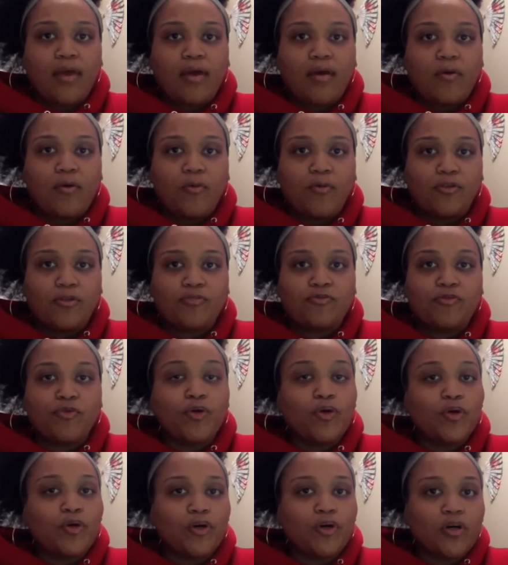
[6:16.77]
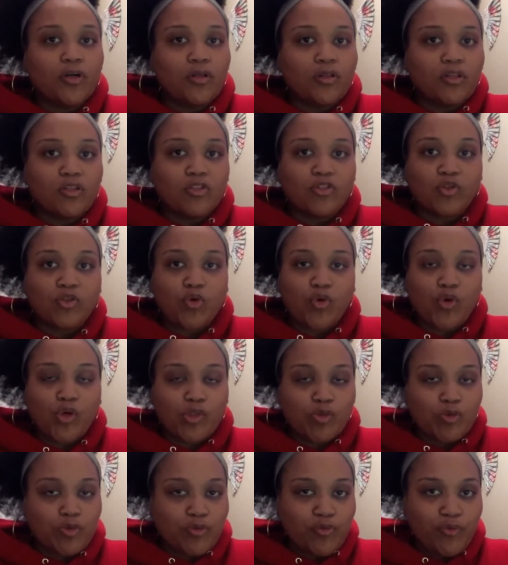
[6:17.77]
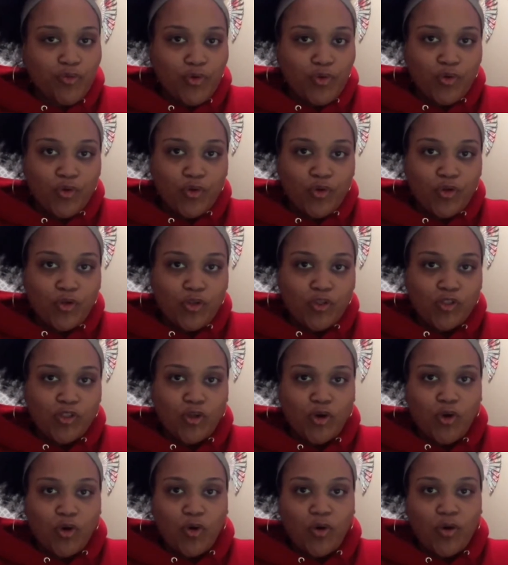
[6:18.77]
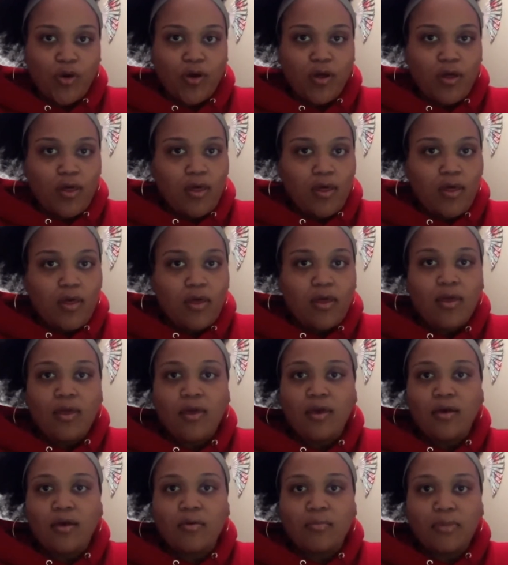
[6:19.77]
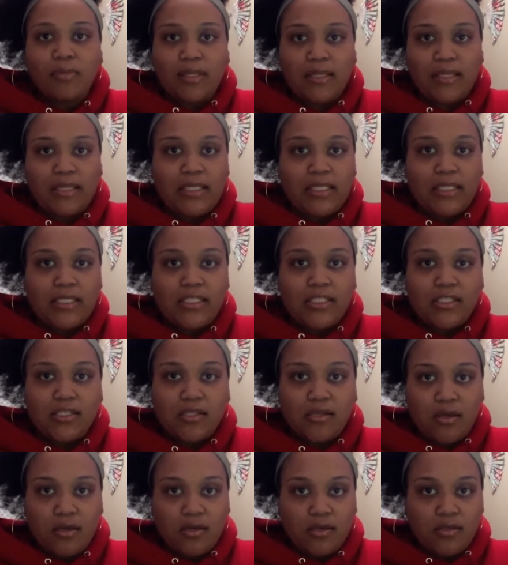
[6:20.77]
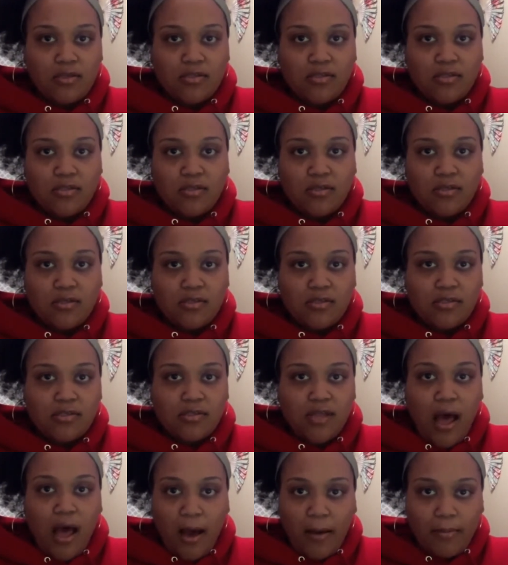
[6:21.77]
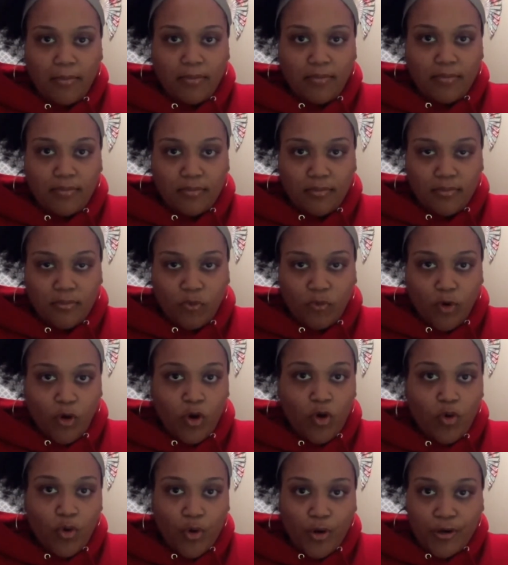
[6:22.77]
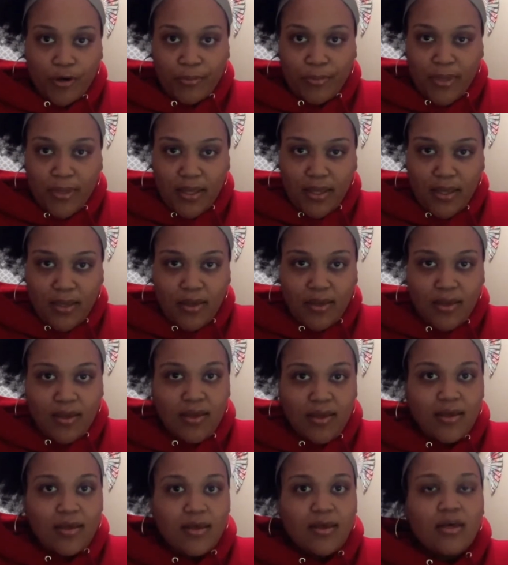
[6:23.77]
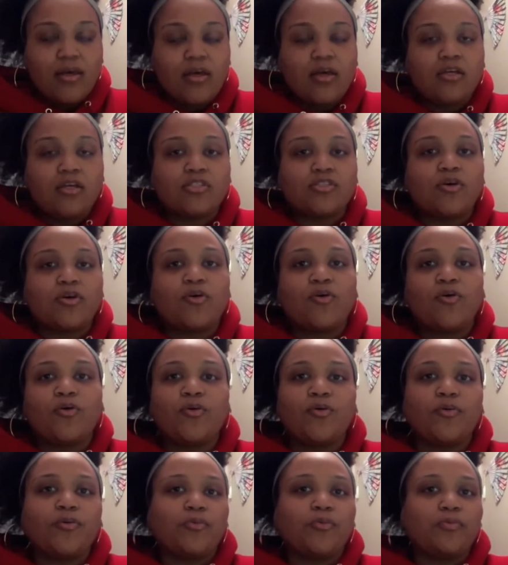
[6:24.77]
was full, the storage was full, so it completely just stopped recording me. So